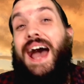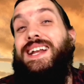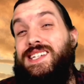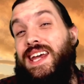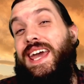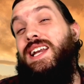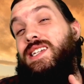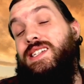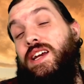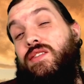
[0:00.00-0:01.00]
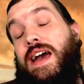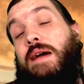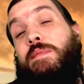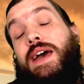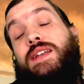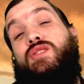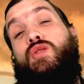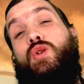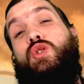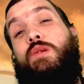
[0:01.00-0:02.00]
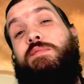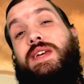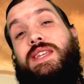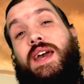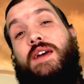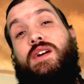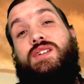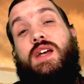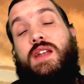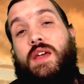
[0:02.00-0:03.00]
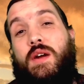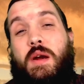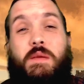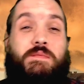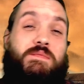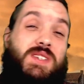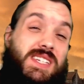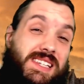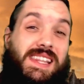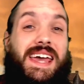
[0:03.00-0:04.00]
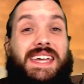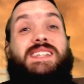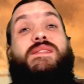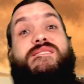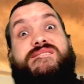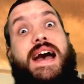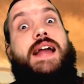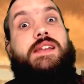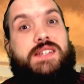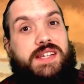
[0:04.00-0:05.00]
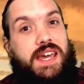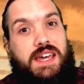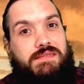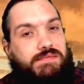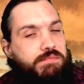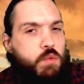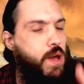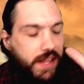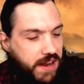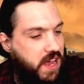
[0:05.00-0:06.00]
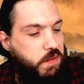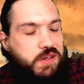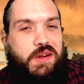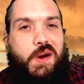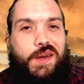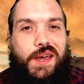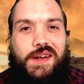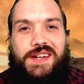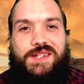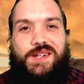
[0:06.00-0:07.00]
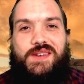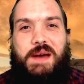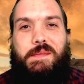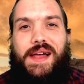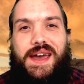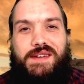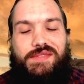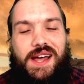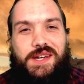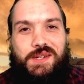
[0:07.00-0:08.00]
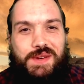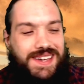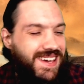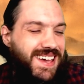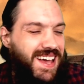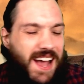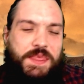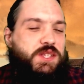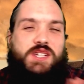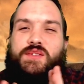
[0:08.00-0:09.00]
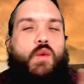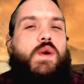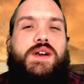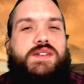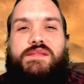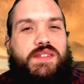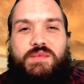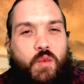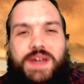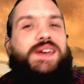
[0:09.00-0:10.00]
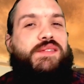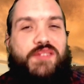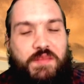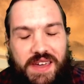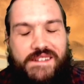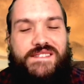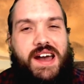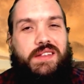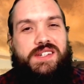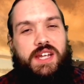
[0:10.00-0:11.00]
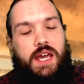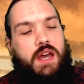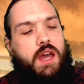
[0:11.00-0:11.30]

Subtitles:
I'd say Instagram and social media, there's another slight fallacy. Will and I were talking on Instagram Live last week, and this is the word of the week for me, fallacy.